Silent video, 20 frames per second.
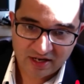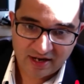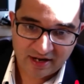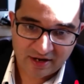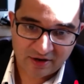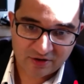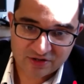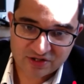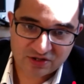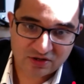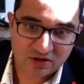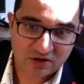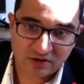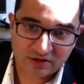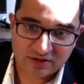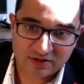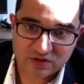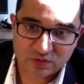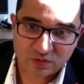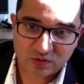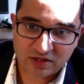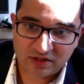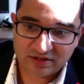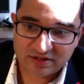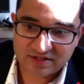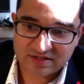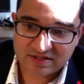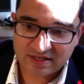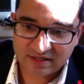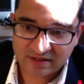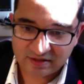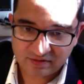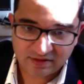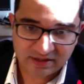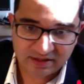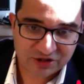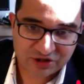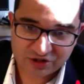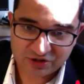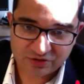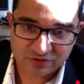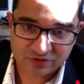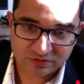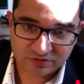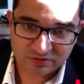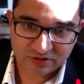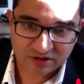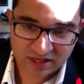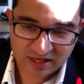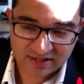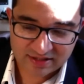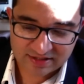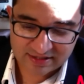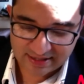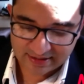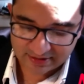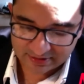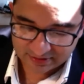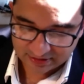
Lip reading: aerosol as well as inhalational contact.